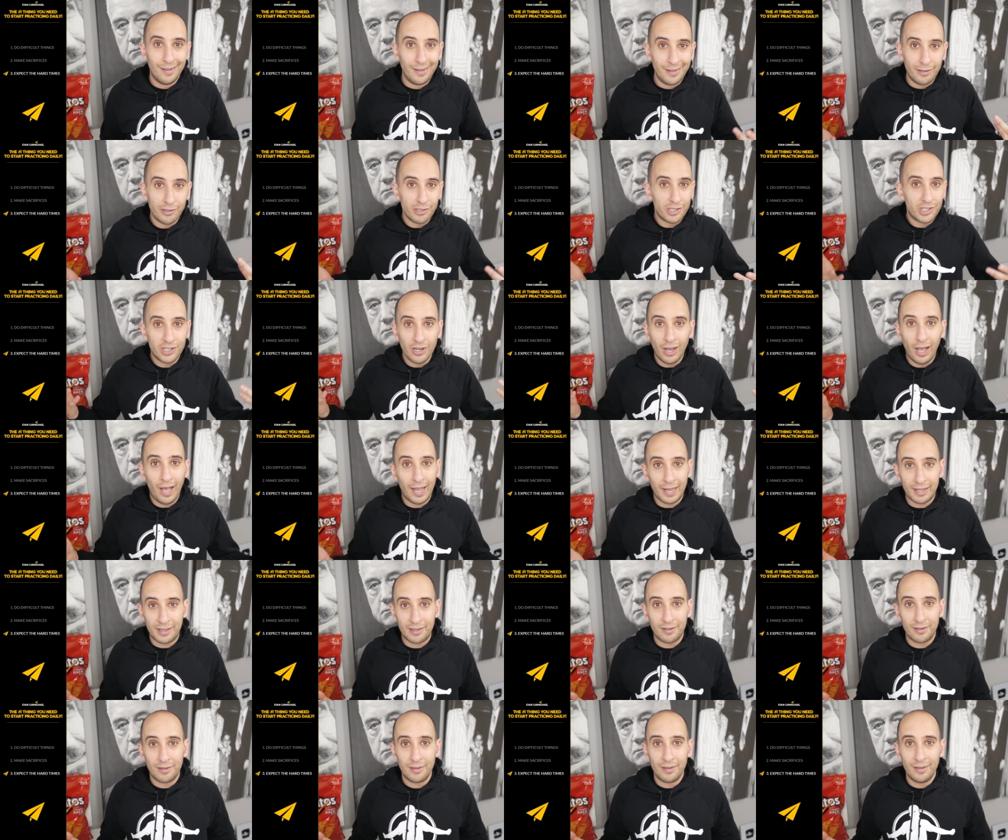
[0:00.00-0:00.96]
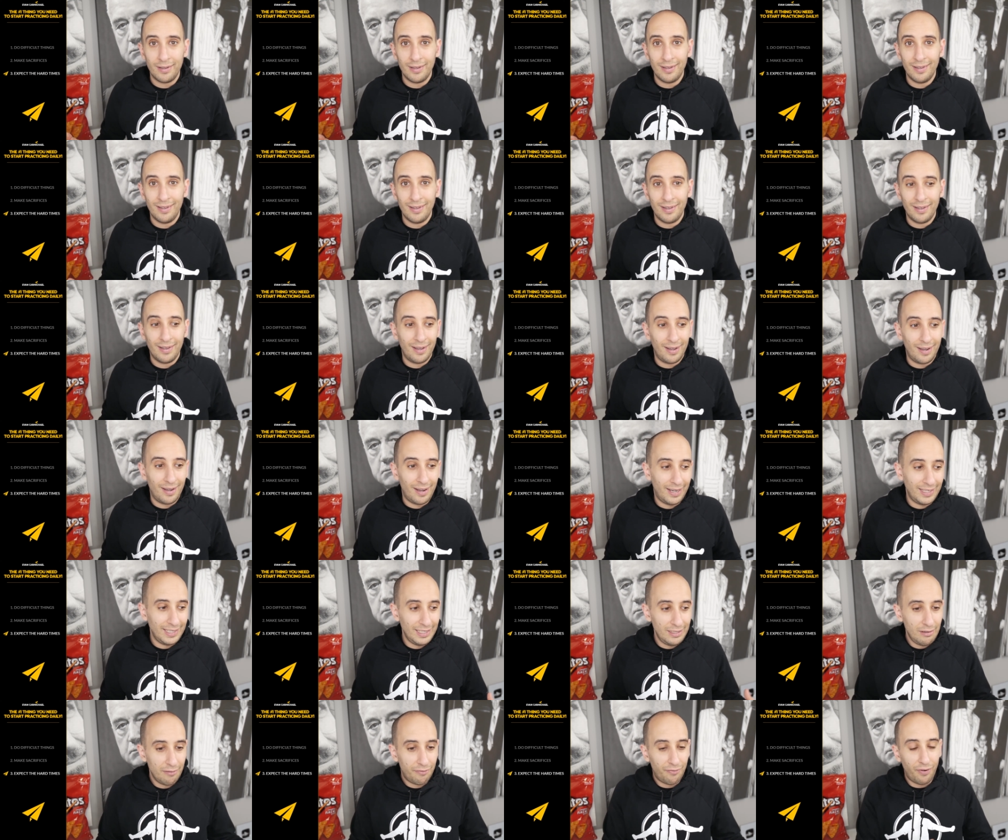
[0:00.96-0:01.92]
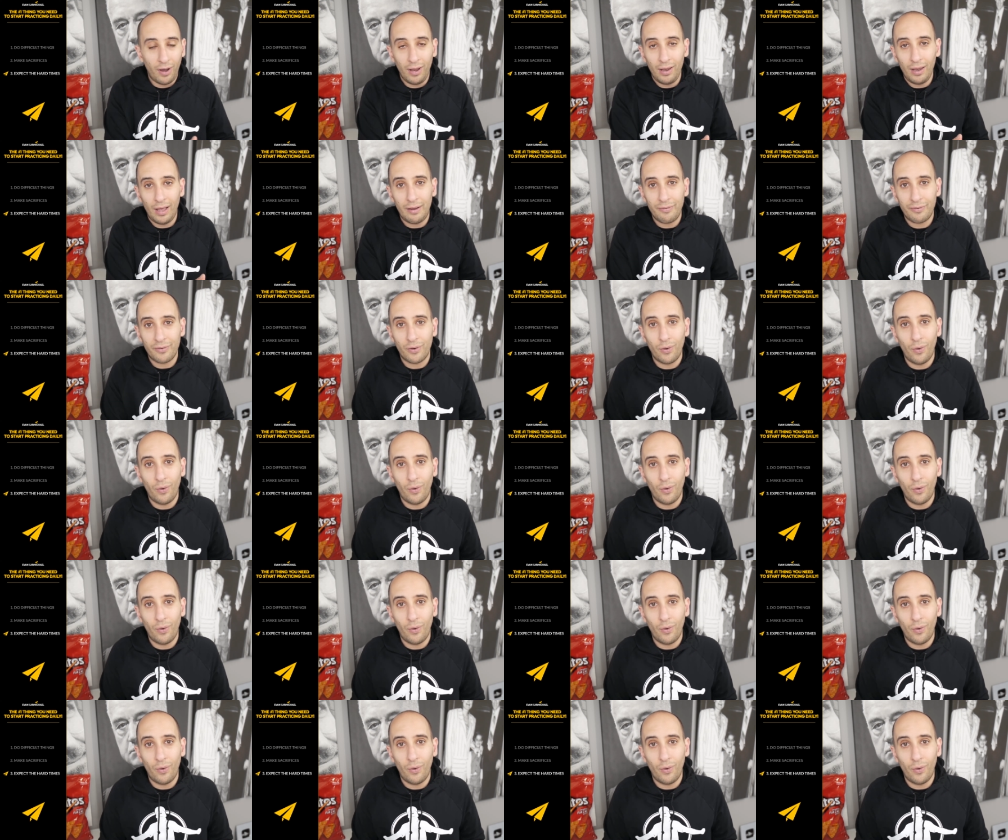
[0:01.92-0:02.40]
you're shocked and then you fall off